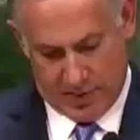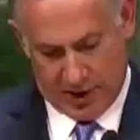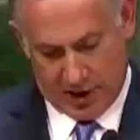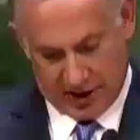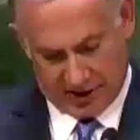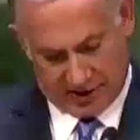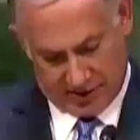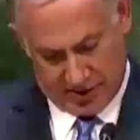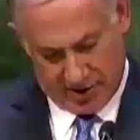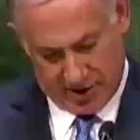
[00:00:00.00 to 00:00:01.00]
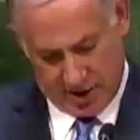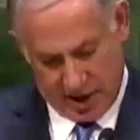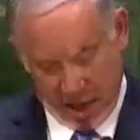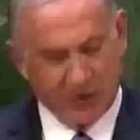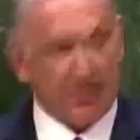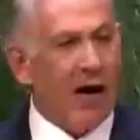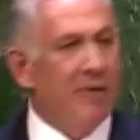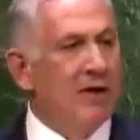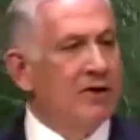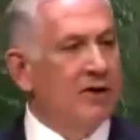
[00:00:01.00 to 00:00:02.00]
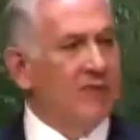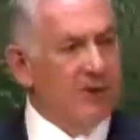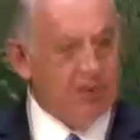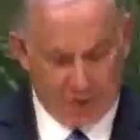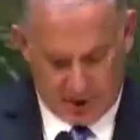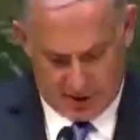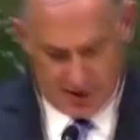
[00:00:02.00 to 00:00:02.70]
Because as Prime Minister of Israel,